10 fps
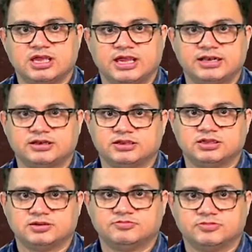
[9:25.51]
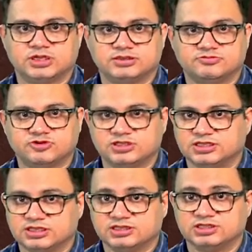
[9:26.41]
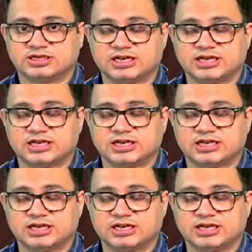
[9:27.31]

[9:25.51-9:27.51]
and the